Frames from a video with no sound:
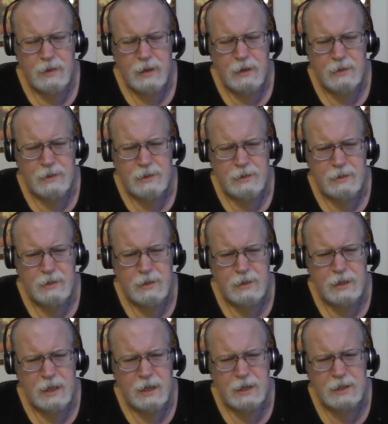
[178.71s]
there to the
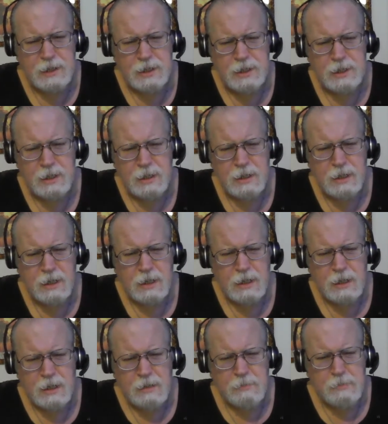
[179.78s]
Hicks
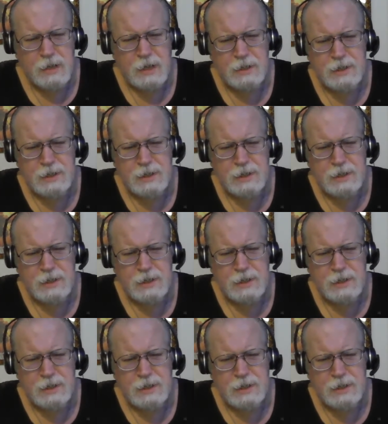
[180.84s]
Pet